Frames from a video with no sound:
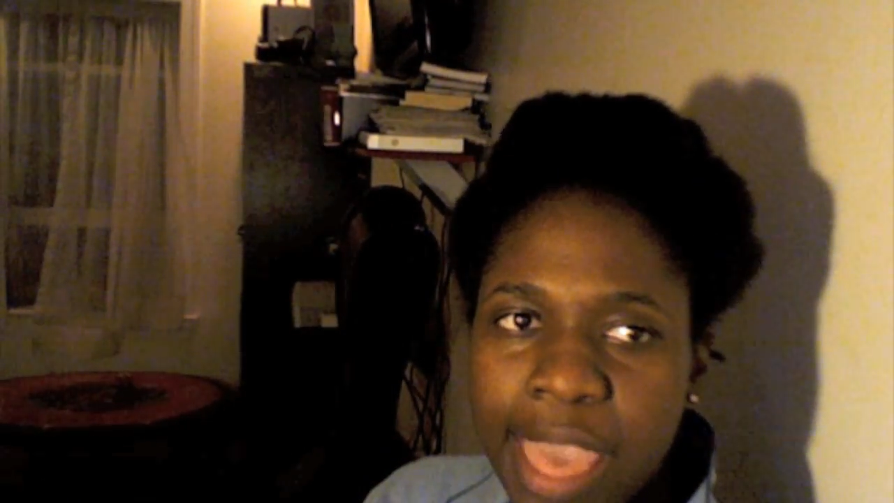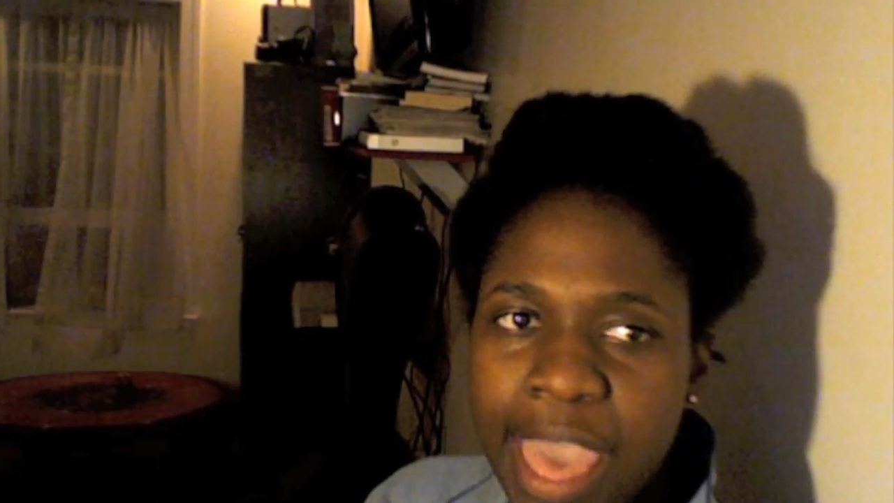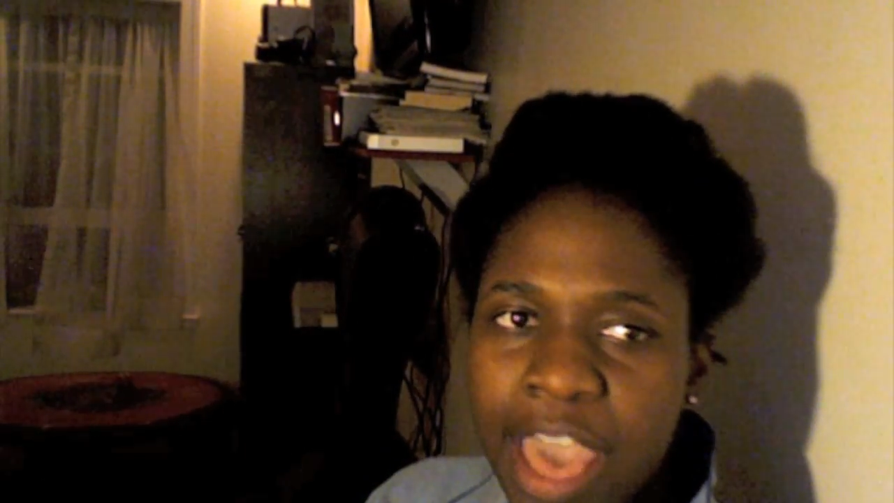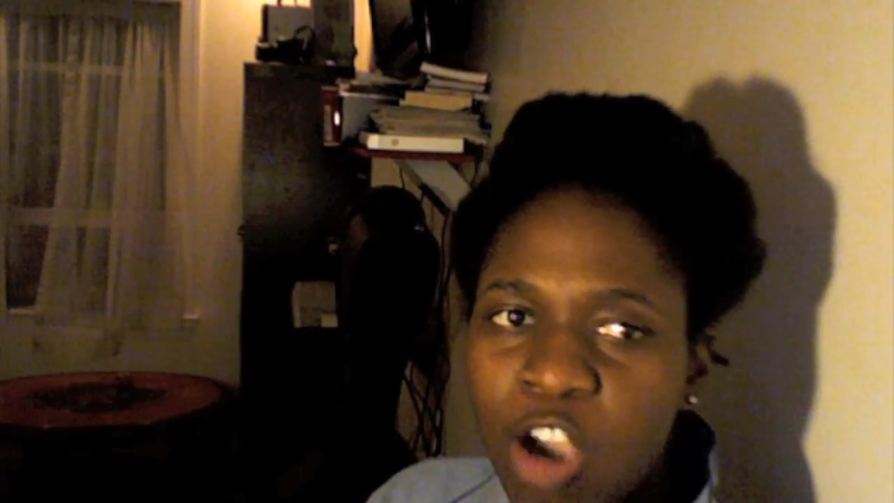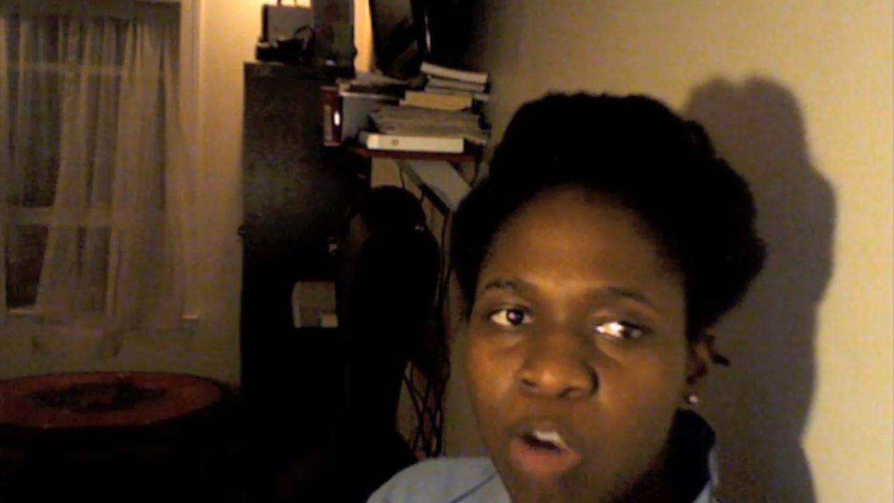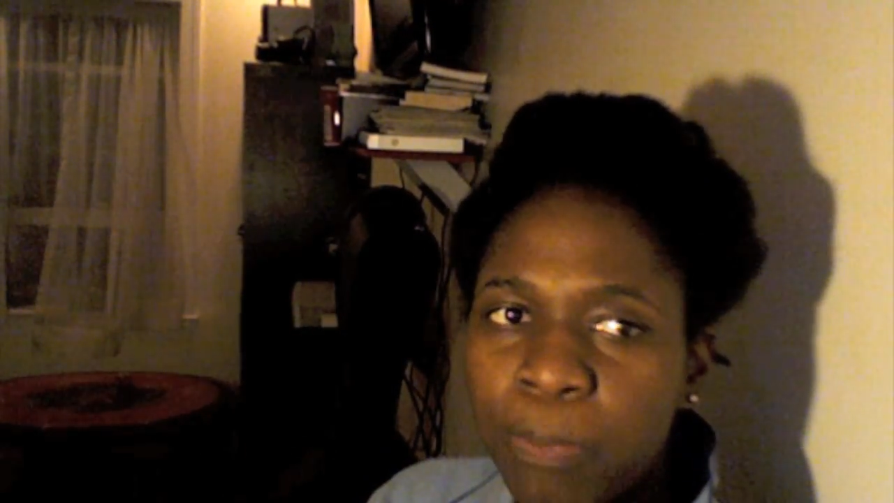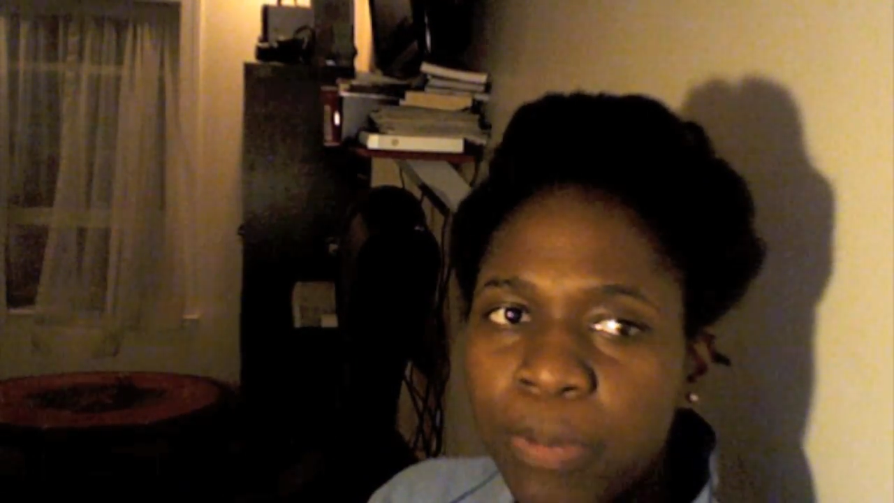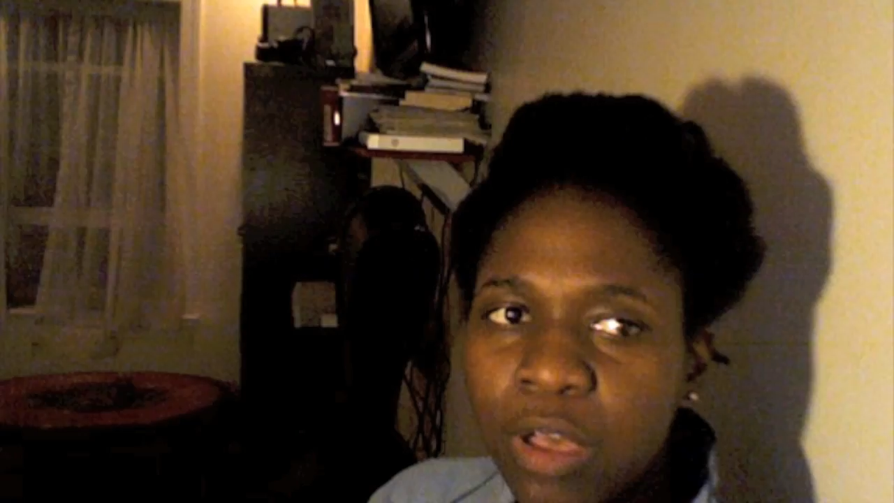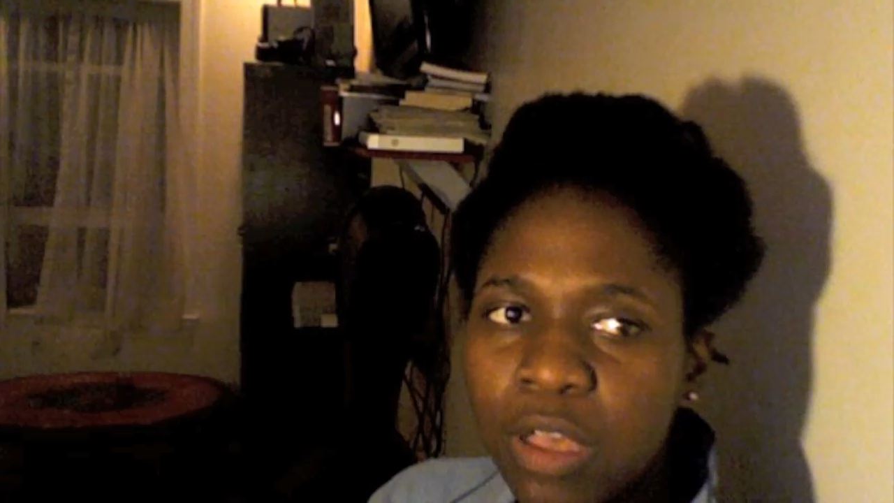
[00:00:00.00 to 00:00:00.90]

help